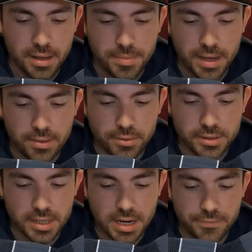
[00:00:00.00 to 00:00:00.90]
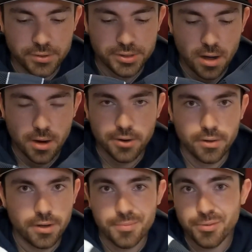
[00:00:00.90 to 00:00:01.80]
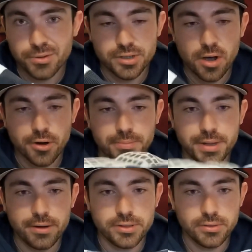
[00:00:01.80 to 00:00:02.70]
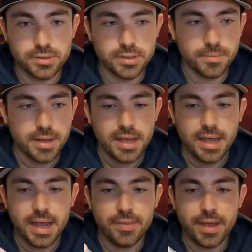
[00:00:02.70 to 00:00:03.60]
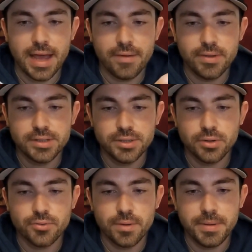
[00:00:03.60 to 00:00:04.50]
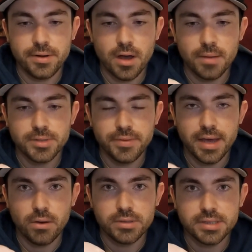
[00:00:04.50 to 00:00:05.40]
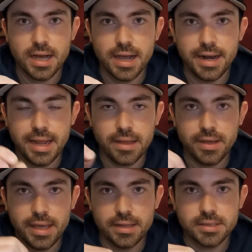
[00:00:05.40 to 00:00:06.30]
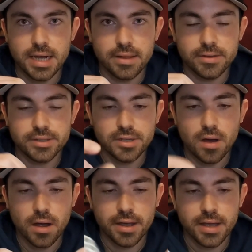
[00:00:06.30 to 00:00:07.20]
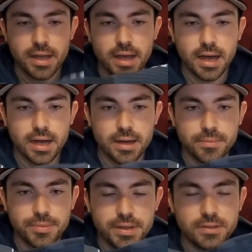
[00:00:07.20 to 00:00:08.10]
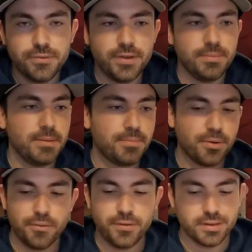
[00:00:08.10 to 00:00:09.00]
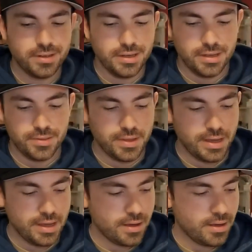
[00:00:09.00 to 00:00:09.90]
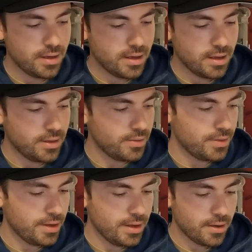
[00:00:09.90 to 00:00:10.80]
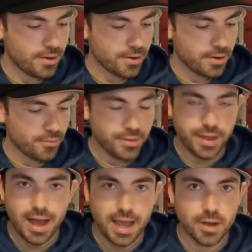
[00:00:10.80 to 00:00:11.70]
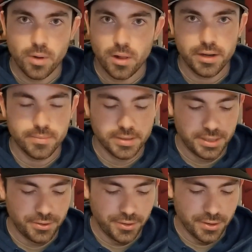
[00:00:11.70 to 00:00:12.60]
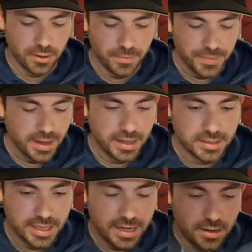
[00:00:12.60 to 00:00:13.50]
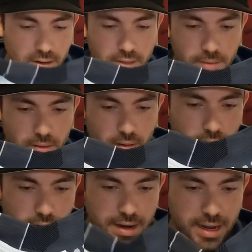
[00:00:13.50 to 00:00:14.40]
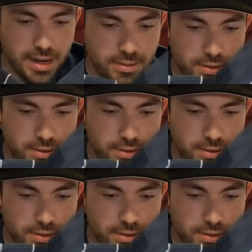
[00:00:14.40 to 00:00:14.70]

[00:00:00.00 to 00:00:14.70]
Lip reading: and they're designed for soccer. A lot of pro soccer players use them, and they have these little grippy knobs on the outside and the inside of the sock. These fit me perfectly. They are really high quality material. I skated on them a lot, and they're